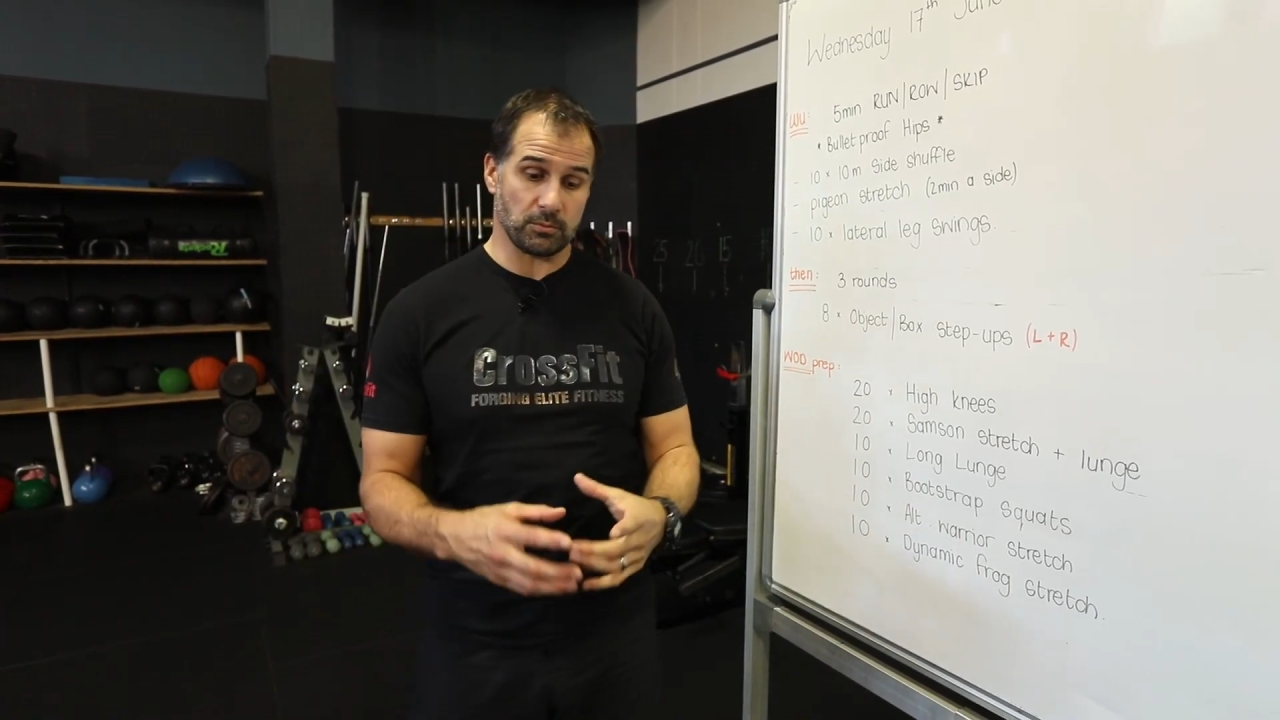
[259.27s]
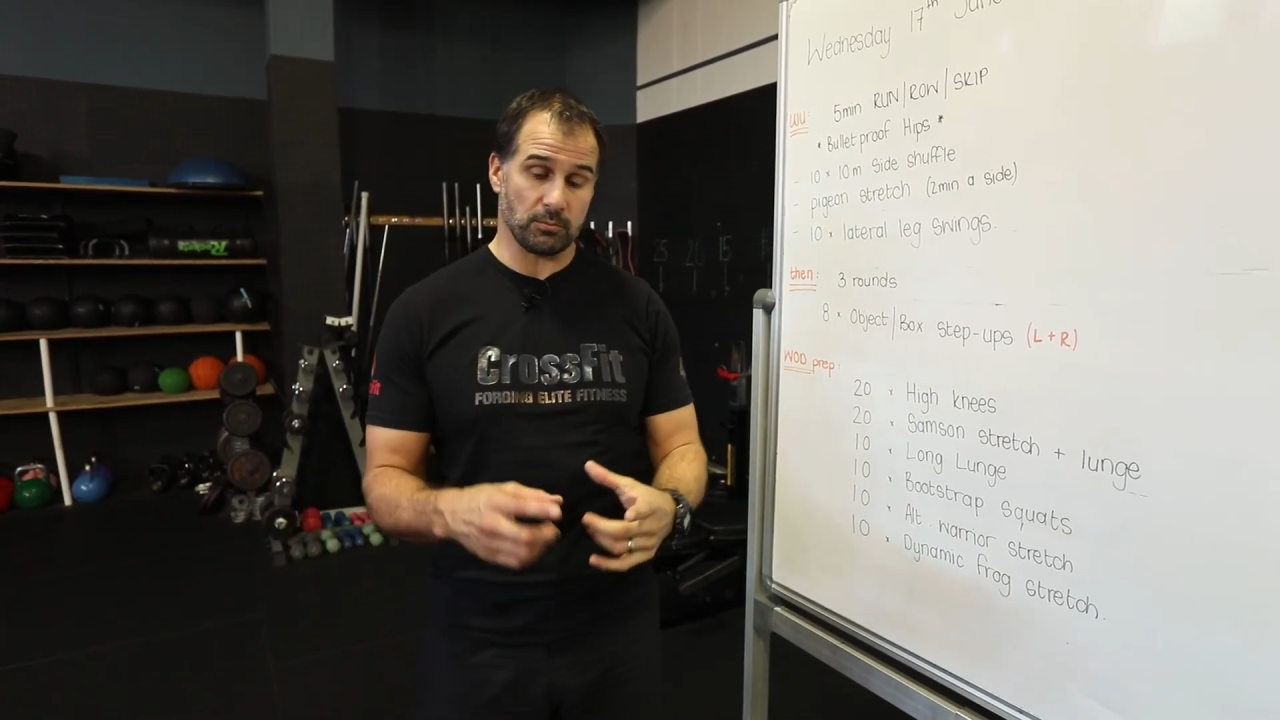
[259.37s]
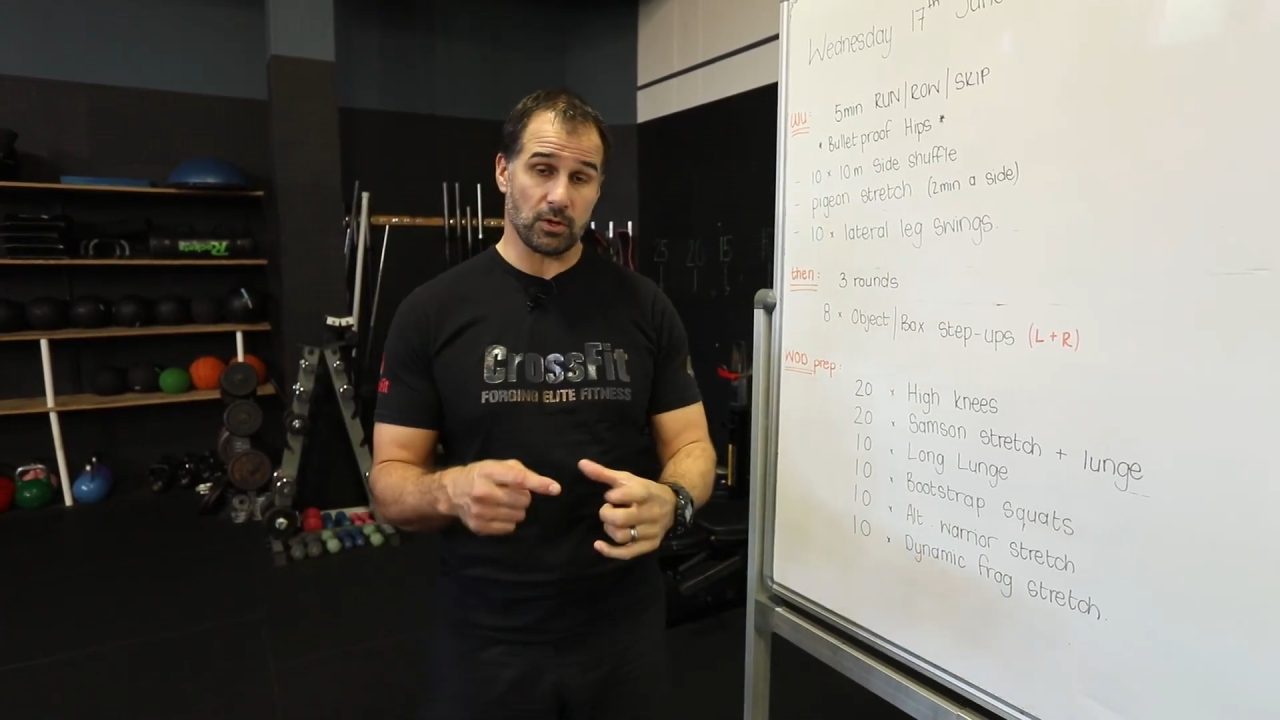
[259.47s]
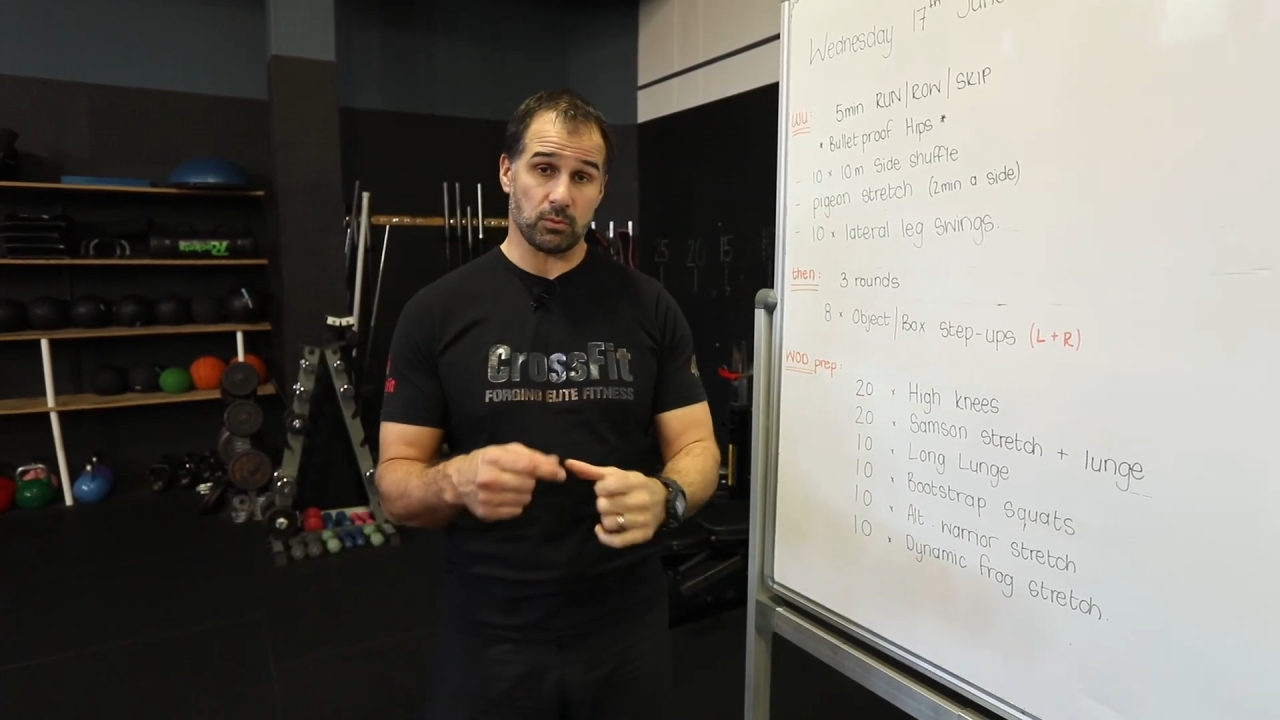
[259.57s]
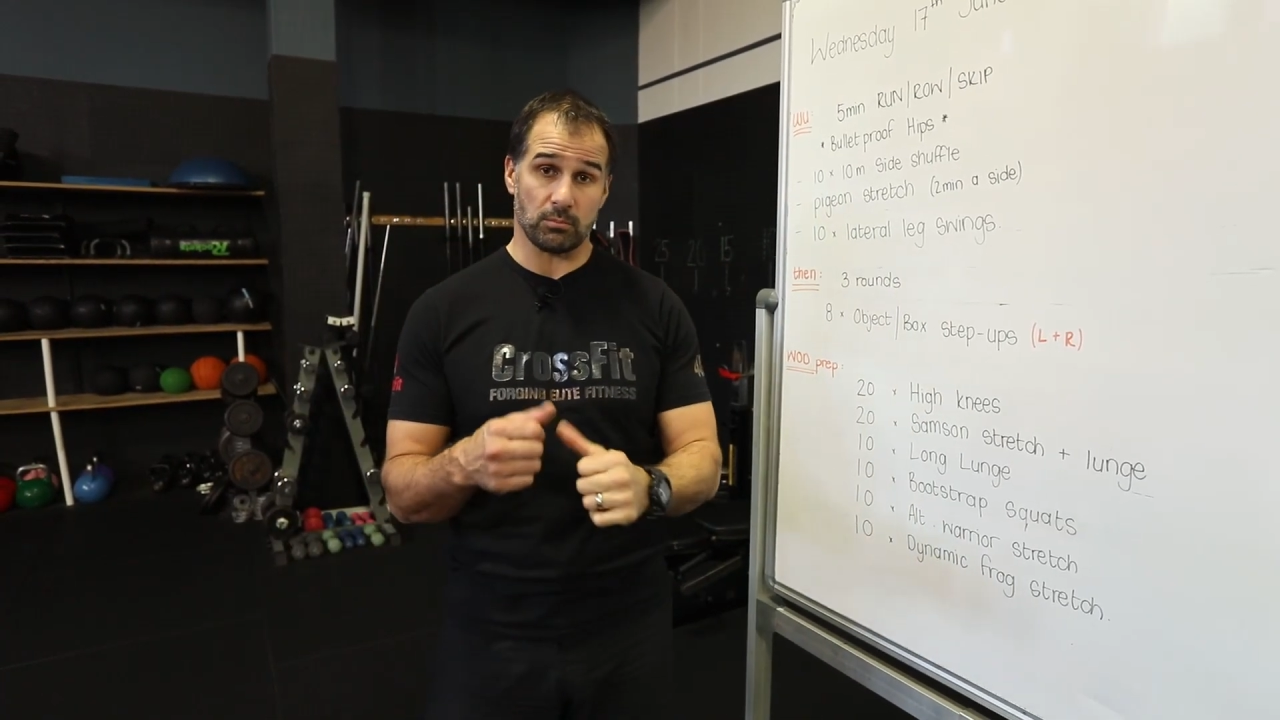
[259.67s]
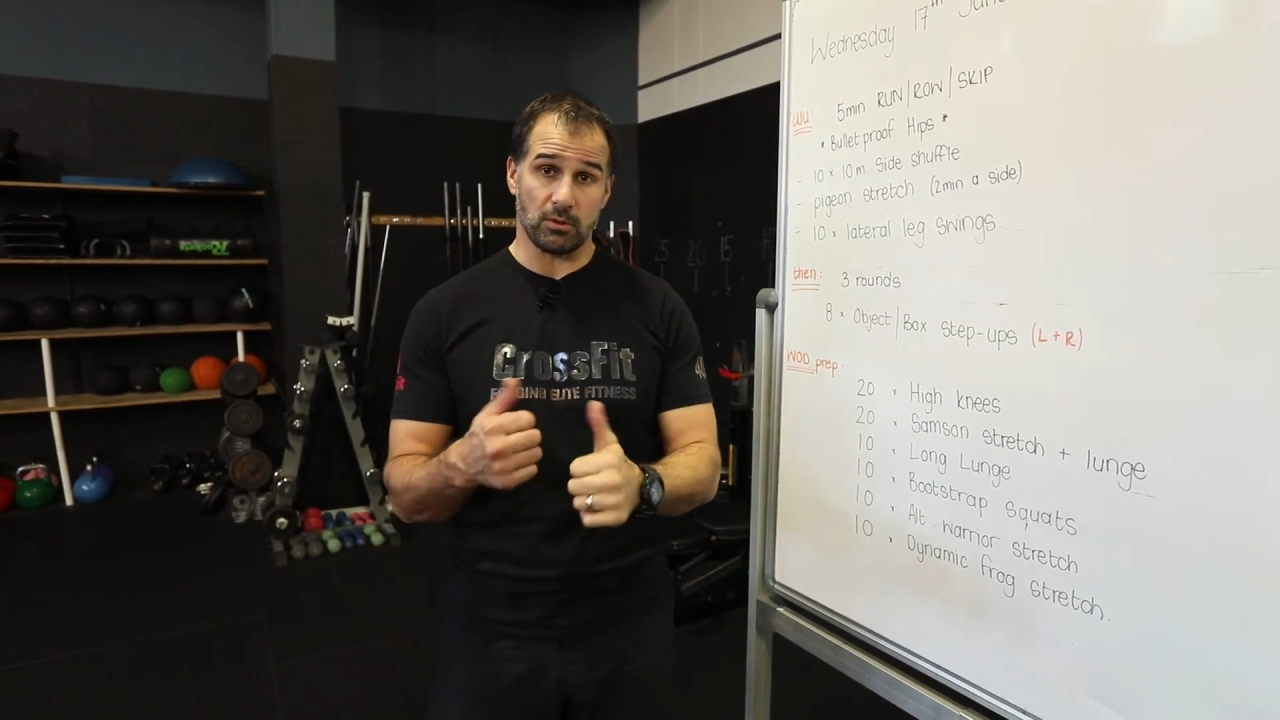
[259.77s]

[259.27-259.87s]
we both want